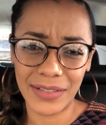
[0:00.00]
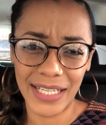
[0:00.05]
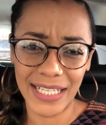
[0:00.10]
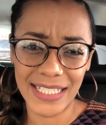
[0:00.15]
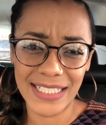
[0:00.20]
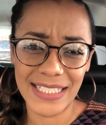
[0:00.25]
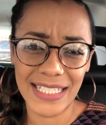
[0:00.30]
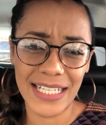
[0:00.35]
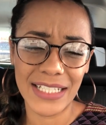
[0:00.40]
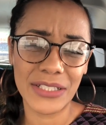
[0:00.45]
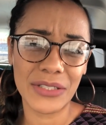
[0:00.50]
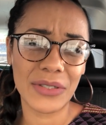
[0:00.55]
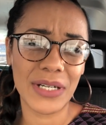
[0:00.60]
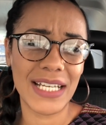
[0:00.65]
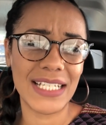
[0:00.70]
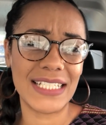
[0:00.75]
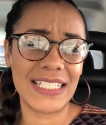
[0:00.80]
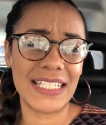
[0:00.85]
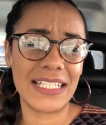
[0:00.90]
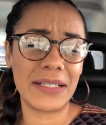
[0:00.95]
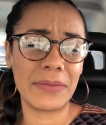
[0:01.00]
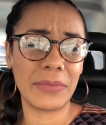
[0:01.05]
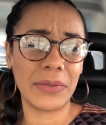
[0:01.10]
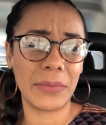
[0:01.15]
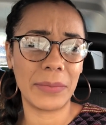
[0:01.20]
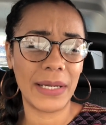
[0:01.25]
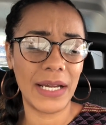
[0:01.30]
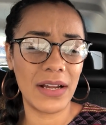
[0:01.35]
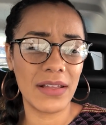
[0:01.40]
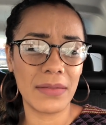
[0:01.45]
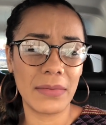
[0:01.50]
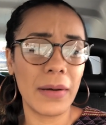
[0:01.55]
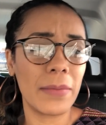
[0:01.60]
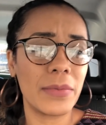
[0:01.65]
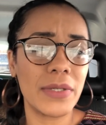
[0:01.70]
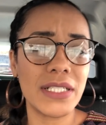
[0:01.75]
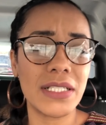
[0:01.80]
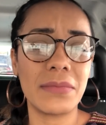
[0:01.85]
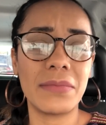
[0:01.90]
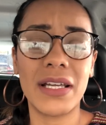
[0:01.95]
accessorize them or pair them
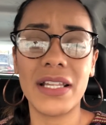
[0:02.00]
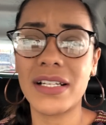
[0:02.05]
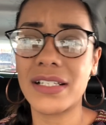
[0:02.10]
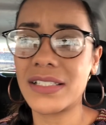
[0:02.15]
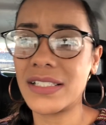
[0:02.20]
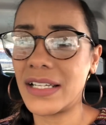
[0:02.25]
up with some other